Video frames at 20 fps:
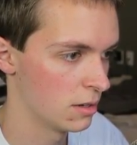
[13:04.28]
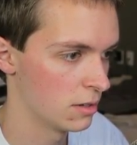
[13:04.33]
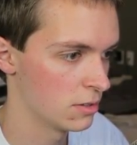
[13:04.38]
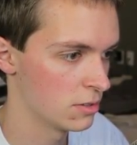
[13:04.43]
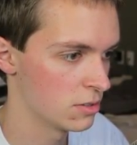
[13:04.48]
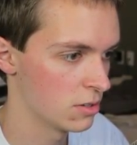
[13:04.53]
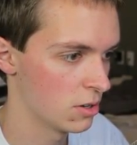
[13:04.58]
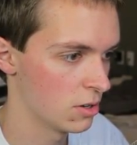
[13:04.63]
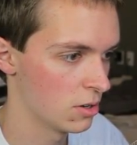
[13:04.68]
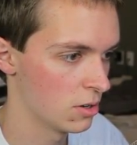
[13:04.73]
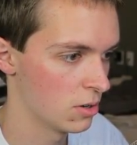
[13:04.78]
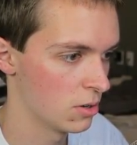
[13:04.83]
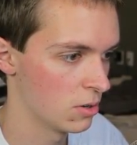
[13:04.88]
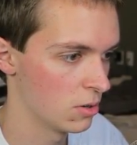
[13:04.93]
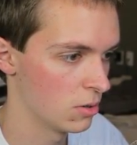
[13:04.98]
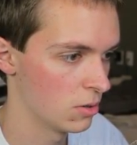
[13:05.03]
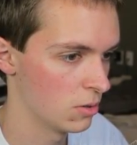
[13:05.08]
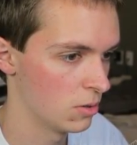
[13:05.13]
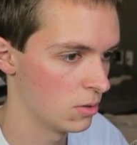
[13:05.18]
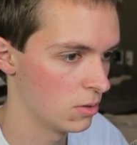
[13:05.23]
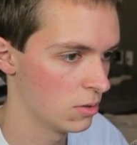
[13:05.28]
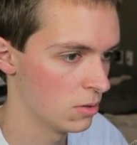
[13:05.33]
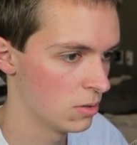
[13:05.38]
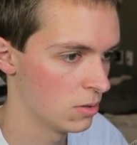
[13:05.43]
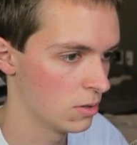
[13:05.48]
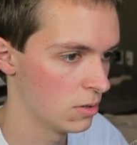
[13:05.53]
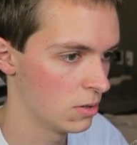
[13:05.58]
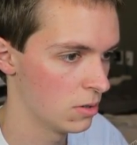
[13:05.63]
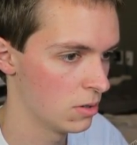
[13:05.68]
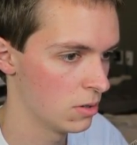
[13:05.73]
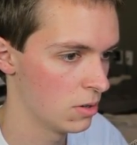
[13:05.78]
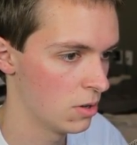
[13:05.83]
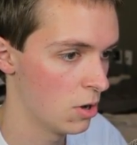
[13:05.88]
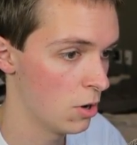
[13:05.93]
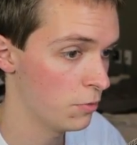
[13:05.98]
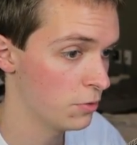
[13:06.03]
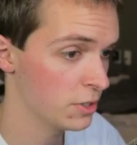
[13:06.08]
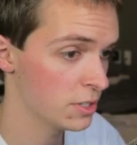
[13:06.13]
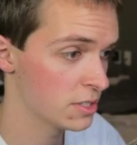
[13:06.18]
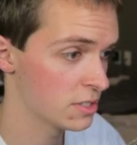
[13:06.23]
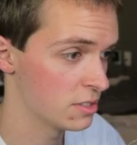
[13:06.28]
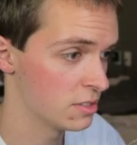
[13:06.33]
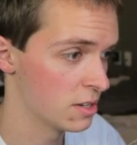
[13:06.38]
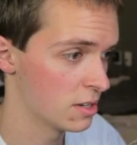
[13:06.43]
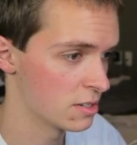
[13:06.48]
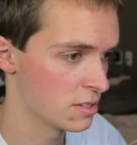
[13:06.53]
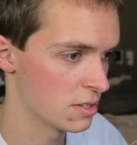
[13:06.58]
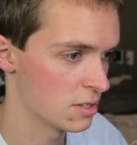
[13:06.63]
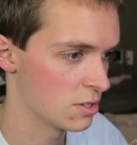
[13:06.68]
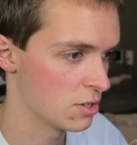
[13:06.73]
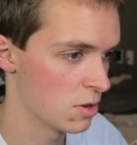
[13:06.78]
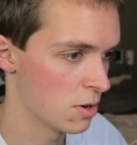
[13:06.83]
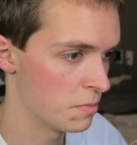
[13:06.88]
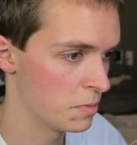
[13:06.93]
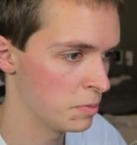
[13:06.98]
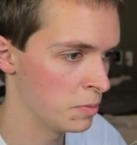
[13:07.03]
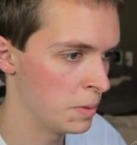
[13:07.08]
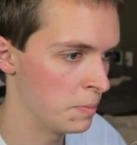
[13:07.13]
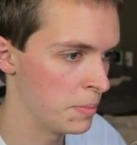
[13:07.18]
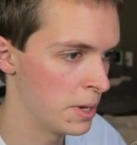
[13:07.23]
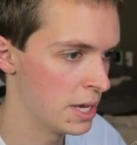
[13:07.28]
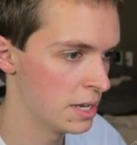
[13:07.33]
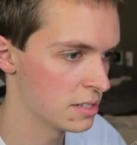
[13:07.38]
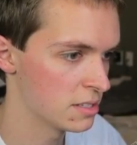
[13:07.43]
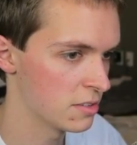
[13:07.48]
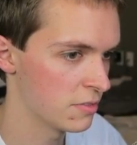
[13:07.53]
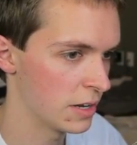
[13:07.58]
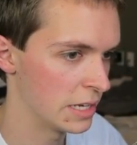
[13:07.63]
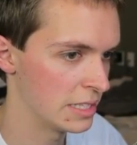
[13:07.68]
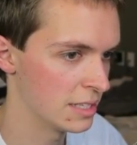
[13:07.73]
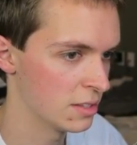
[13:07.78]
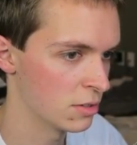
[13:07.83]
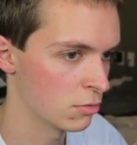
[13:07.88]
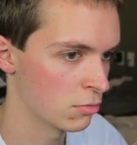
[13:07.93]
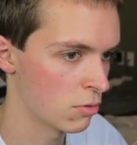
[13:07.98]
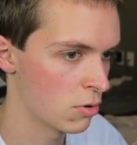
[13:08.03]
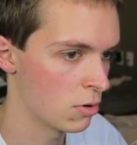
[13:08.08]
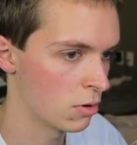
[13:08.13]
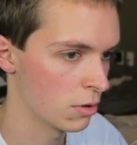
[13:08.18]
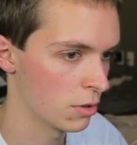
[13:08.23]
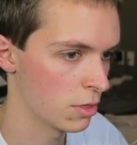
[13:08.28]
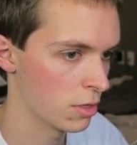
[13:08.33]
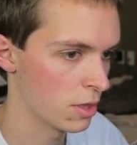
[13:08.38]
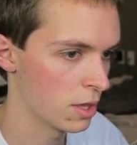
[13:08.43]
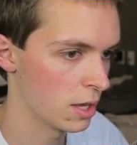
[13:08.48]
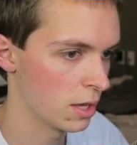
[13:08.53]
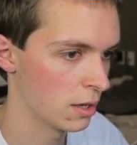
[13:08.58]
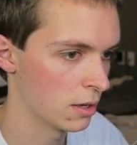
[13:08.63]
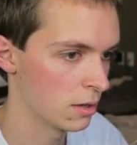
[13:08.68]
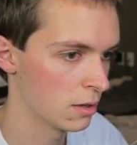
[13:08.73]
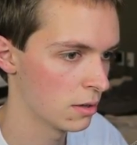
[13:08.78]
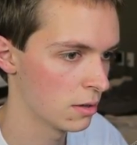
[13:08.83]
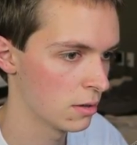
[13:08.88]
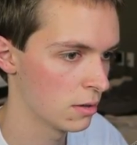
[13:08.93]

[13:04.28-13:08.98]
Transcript: So... hopefully this does it too. I'm gonna be pissed if I did the wrong thing.